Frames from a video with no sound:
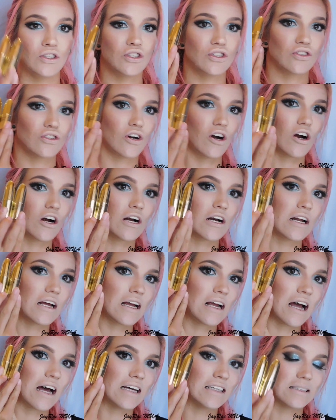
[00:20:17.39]
Gerard
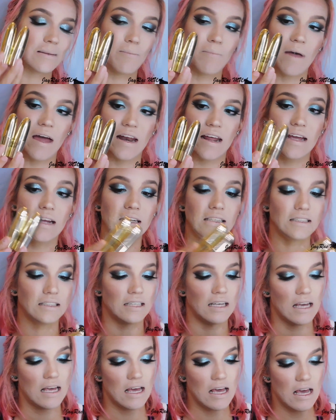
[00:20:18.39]
Cosmetics,